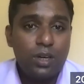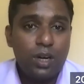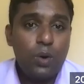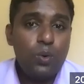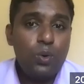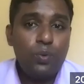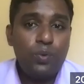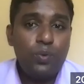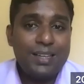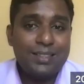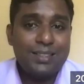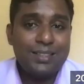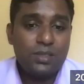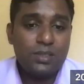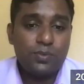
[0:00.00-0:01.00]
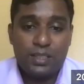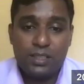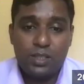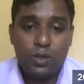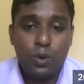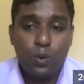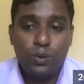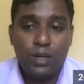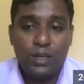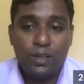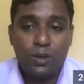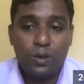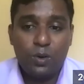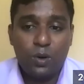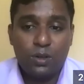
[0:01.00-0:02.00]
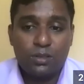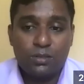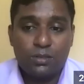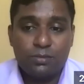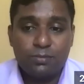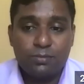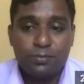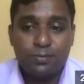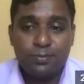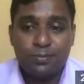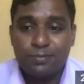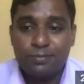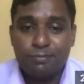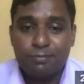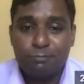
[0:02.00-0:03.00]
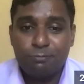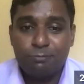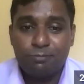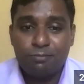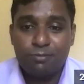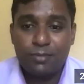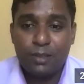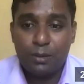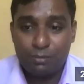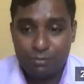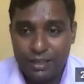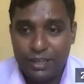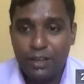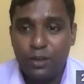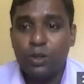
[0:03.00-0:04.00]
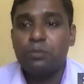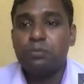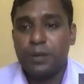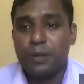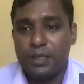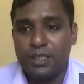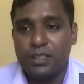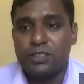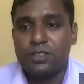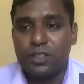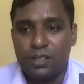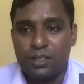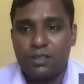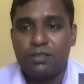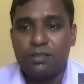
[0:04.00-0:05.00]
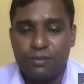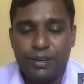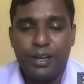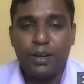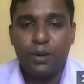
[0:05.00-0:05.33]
How do we assess whether she ovulated or not? Progesterone. Very good, progesterone. Very